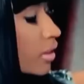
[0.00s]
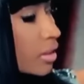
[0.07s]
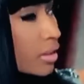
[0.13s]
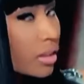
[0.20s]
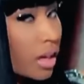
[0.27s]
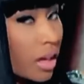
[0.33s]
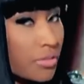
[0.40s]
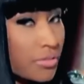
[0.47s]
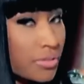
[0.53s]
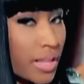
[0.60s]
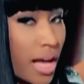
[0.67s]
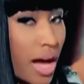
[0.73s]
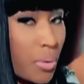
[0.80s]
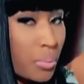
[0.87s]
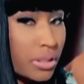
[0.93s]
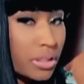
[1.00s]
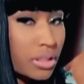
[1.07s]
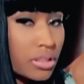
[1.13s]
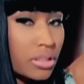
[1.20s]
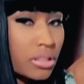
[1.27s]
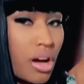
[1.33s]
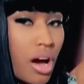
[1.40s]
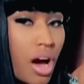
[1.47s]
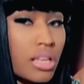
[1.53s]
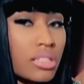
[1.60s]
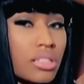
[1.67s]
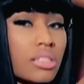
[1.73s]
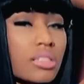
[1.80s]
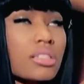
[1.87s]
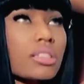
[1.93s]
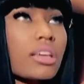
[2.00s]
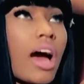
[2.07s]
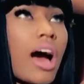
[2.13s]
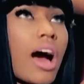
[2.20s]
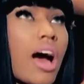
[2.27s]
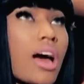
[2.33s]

and went with it without giving Kim proper credit.